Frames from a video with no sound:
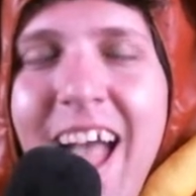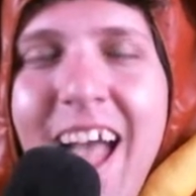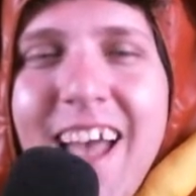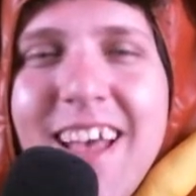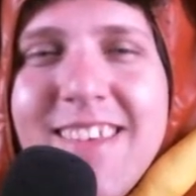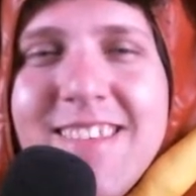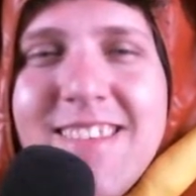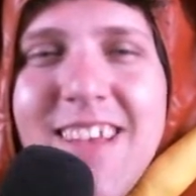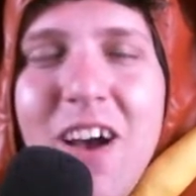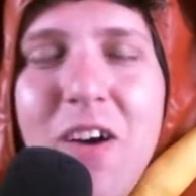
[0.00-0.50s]

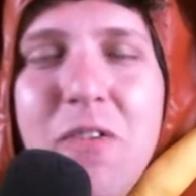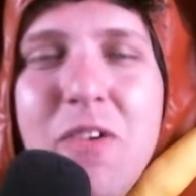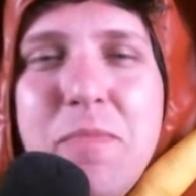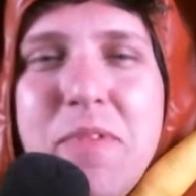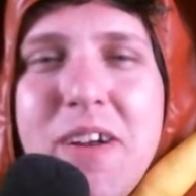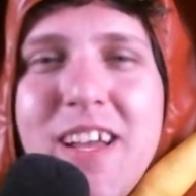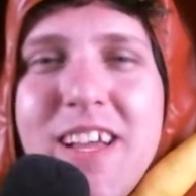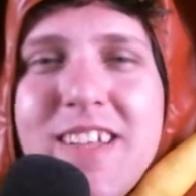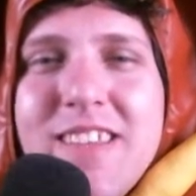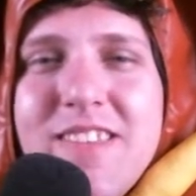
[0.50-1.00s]
So we're
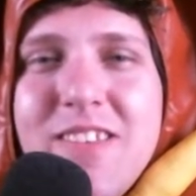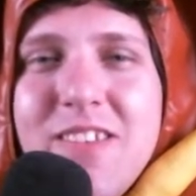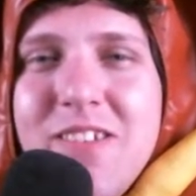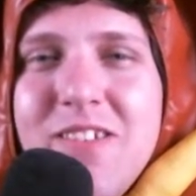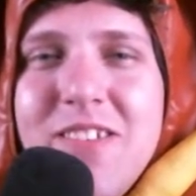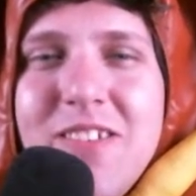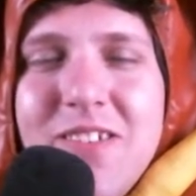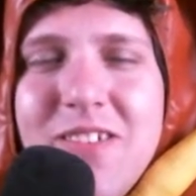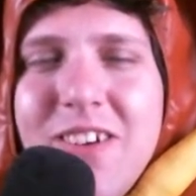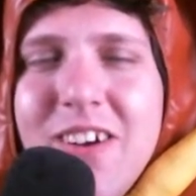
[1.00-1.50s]
bringing
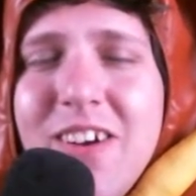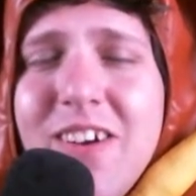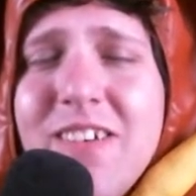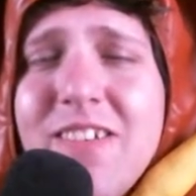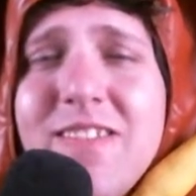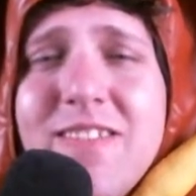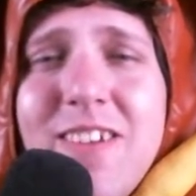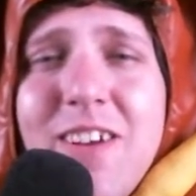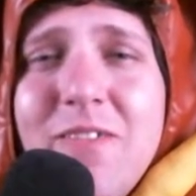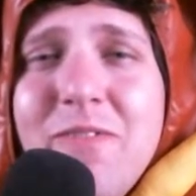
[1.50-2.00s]
2 new
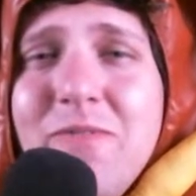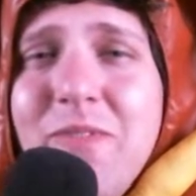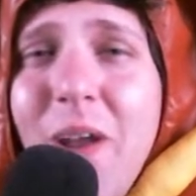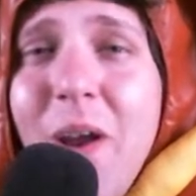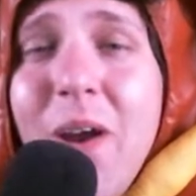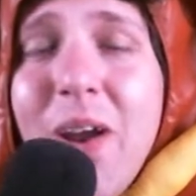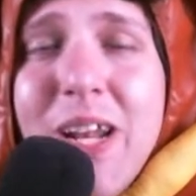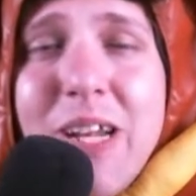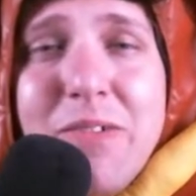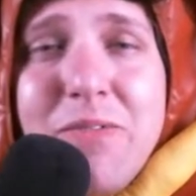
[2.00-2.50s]
girls. They're
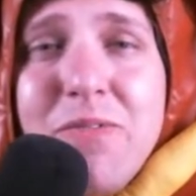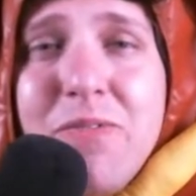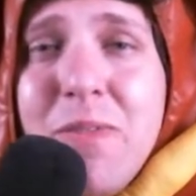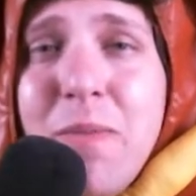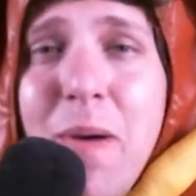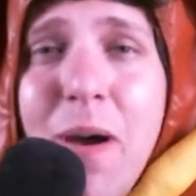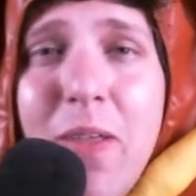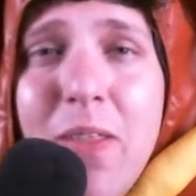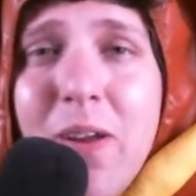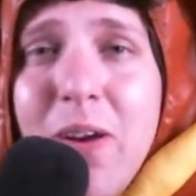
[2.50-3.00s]
very different
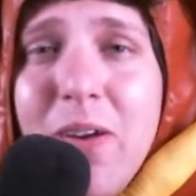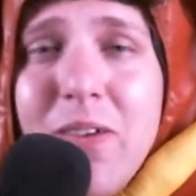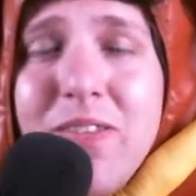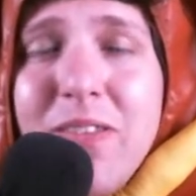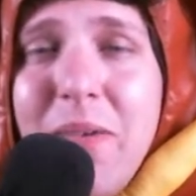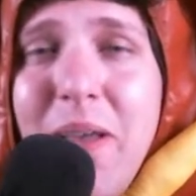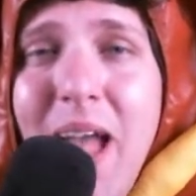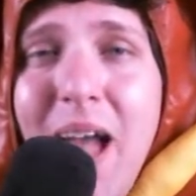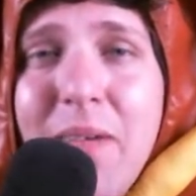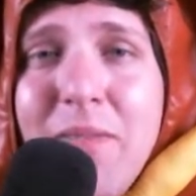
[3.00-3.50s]
from all the girls
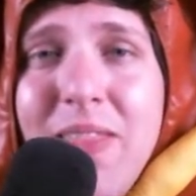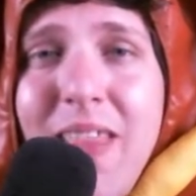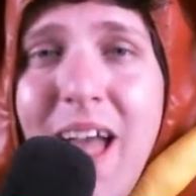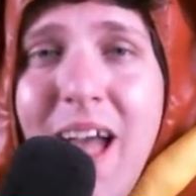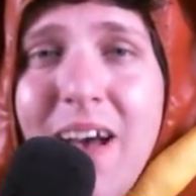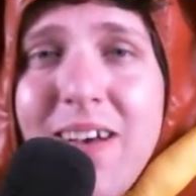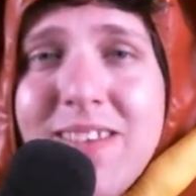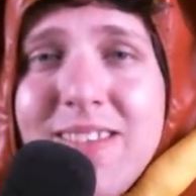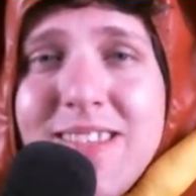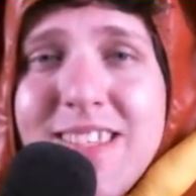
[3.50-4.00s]
that we have in the
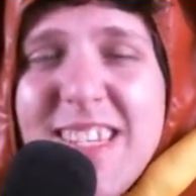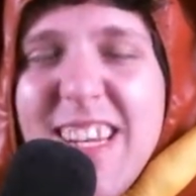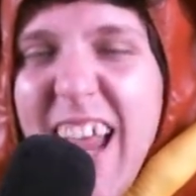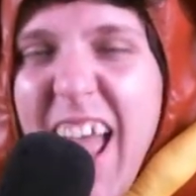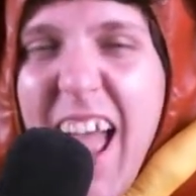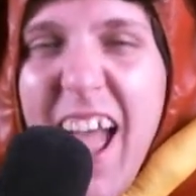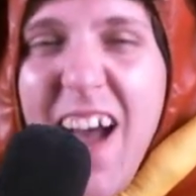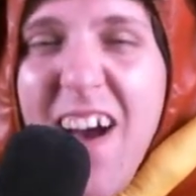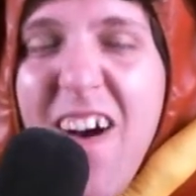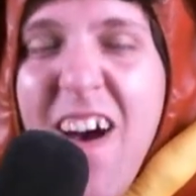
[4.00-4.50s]
house
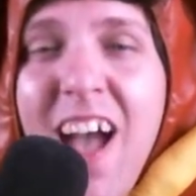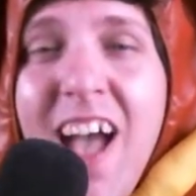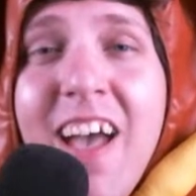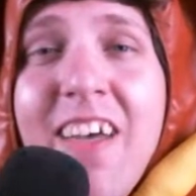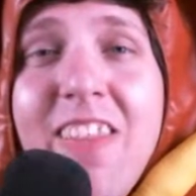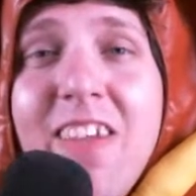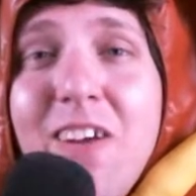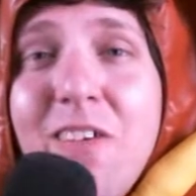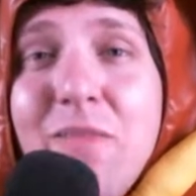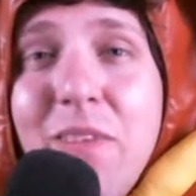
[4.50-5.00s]
now.
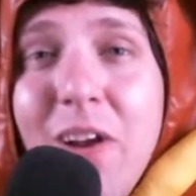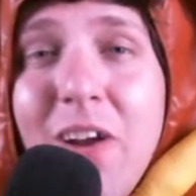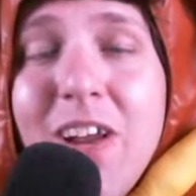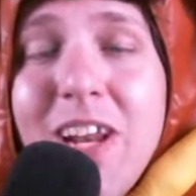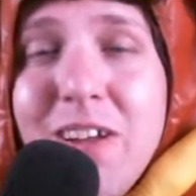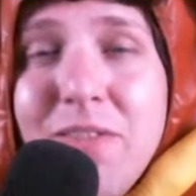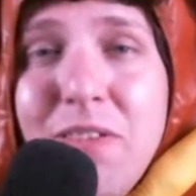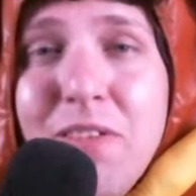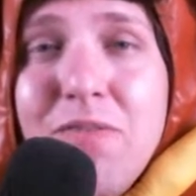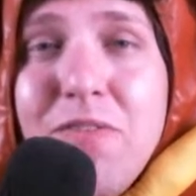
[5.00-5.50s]
They're very
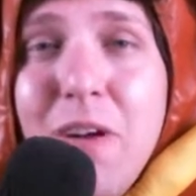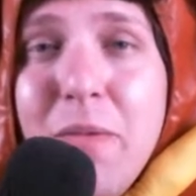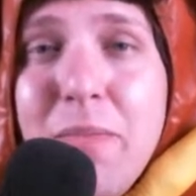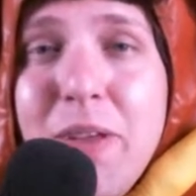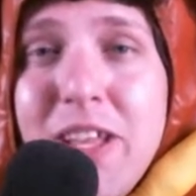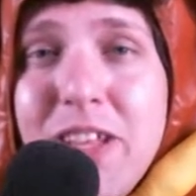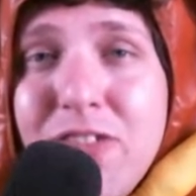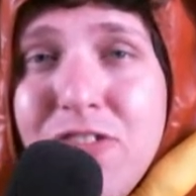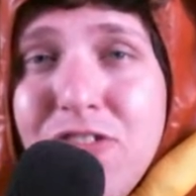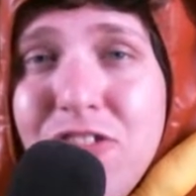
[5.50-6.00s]
different from
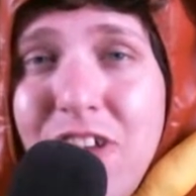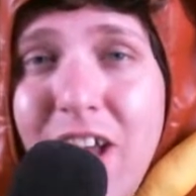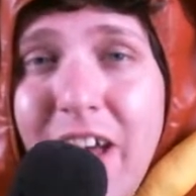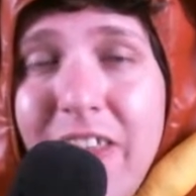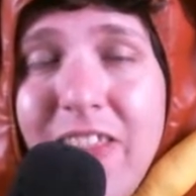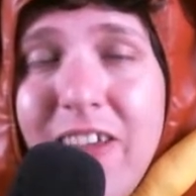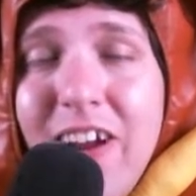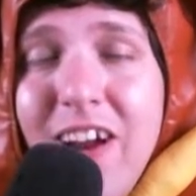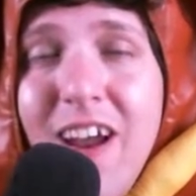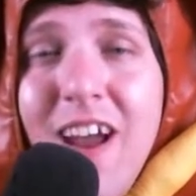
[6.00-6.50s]
each
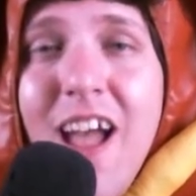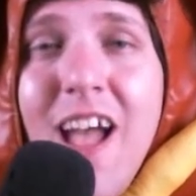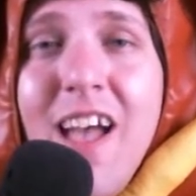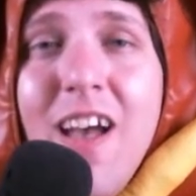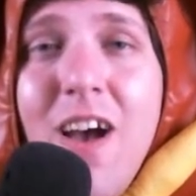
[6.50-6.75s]
other.